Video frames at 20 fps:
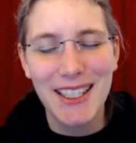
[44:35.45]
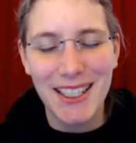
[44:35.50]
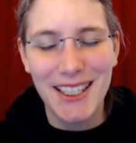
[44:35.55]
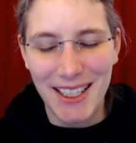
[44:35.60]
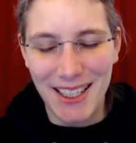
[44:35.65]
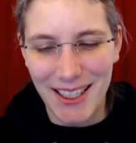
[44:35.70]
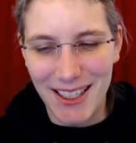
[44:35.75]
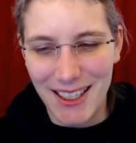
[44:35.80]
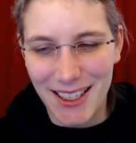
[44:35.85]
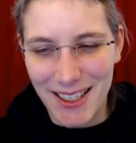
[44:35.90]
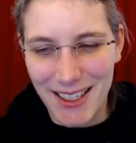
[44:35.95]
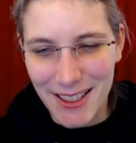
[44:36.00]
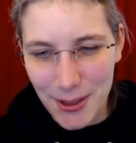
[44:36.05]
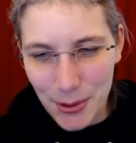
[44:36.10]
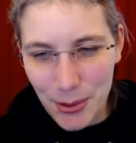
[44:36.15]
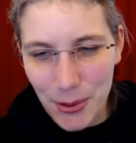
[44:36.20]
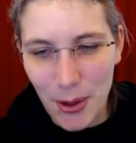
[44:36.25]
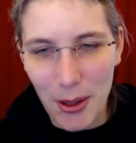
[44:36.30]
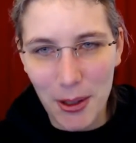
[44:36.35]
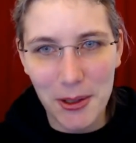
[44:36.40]
uh,
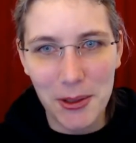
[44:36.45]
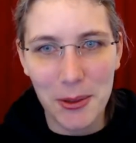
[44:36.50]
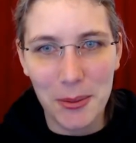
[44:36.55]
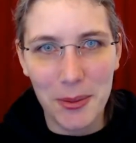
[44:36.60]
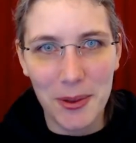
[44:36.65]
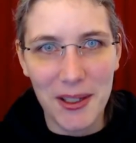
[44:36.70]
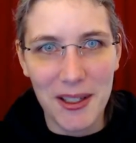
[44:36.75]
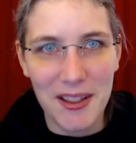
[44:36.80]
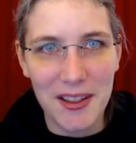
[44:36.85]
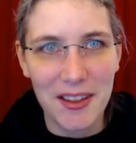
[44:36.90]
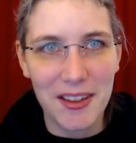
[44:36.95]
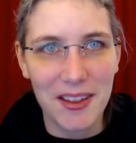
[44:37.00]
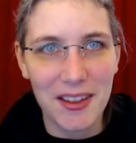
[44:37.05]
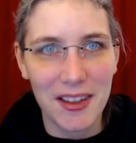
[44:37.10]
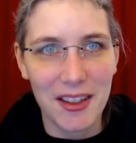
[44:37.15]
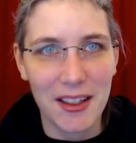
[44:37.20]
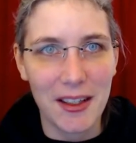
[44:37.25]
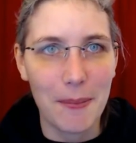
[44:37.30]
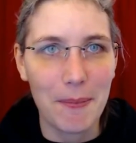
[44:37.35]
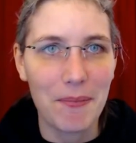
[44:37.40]
into Octoprint's
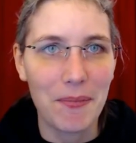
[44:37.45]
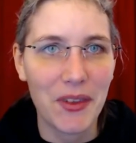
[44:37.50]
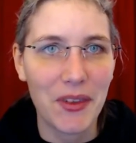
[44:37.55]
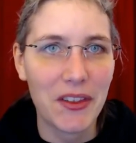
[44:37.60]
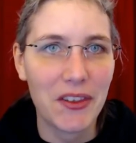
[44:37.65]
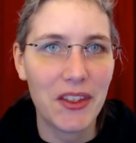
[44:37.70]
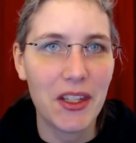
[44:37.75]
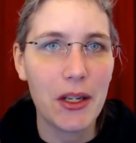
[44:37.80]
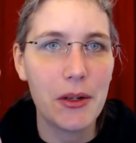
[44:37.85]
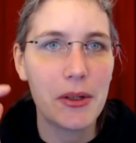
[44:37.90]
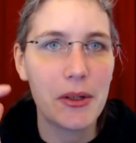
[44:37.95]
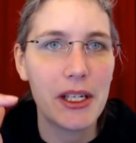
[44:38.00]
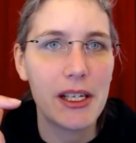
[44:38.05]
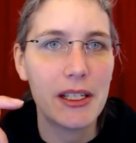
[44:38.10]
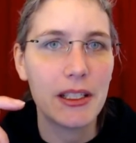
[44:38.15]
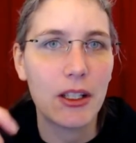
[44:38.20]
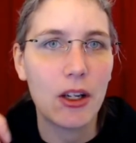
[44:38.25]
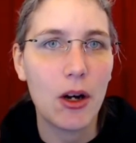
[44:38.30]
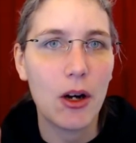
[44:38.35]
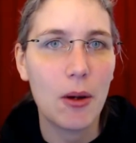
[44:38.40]
um,
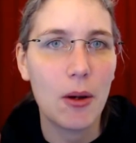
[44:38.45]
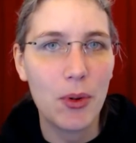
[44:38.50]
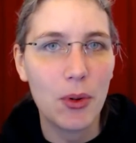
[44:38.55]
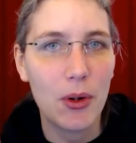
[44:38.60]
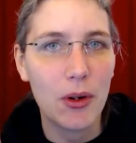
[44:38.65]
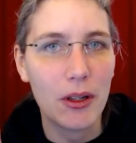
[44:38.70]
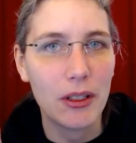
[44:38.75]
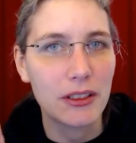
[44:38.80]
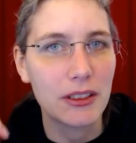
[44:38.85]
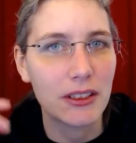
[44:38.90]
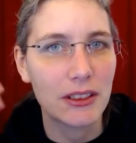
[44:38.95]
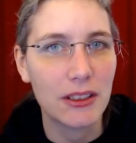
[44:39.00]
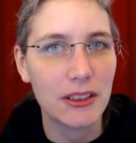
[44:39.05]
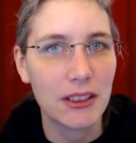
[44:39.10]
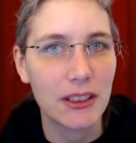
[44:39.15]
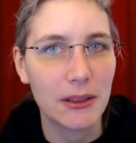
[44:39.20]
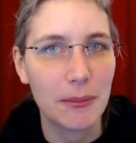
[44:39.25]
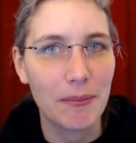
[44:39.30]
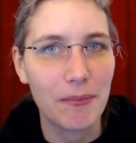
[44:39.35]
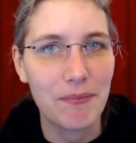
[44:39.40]
serial comport
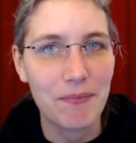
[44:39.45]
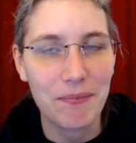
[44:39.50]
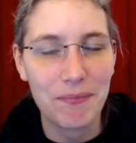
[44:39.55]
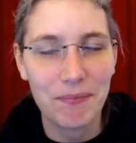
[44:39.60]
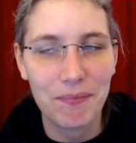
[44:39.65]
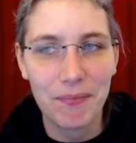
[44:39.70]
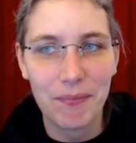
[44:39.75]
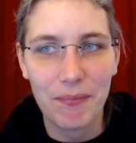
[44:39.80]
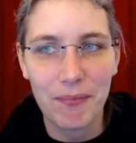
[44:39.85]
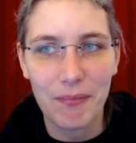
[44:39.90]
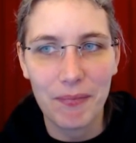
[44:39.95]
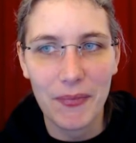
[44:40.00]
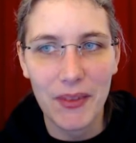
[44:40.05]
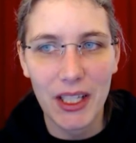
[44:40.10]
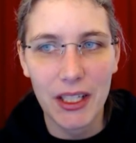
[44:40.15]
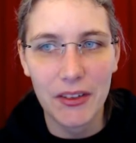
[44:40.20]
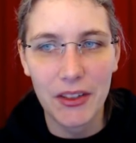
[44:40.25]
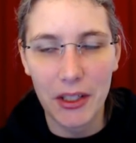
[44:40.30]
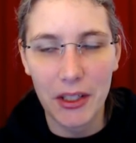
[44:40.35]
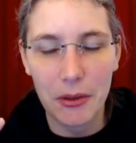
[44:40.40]
um,
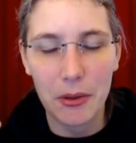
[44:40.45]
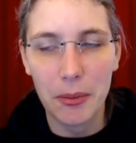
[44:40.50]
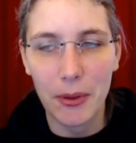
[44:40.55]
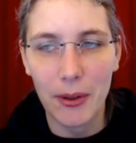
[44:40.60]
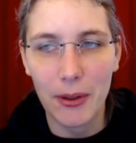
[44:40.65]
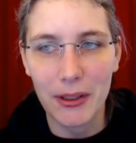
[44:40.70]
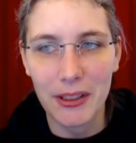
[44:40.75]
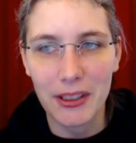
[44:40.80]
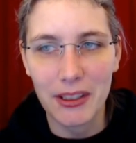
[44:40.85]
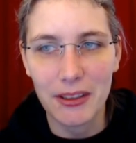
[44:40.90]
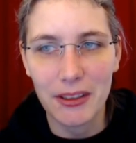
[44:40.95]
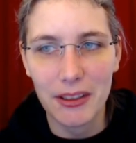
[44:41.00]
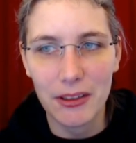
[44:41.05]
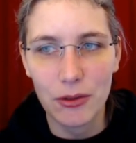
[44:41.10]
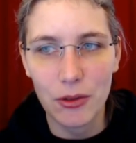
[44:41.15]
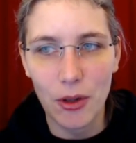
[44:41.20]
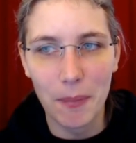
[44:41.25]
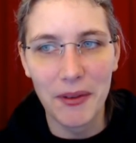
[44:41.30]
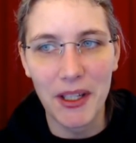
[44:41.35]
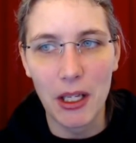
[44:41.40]
serial port
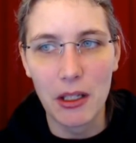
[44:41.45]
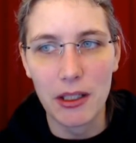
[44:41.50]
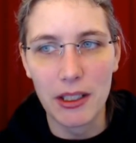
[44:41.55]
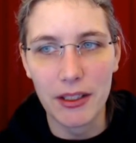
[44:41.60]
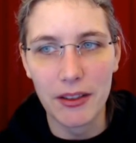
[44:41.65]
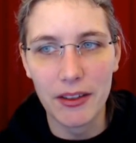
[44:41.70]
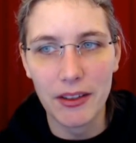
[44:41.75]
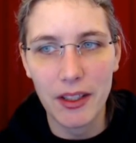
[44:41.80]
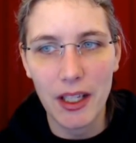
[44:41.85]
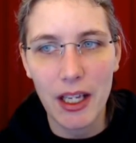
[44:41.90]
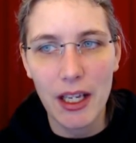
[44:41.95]
drop-down list.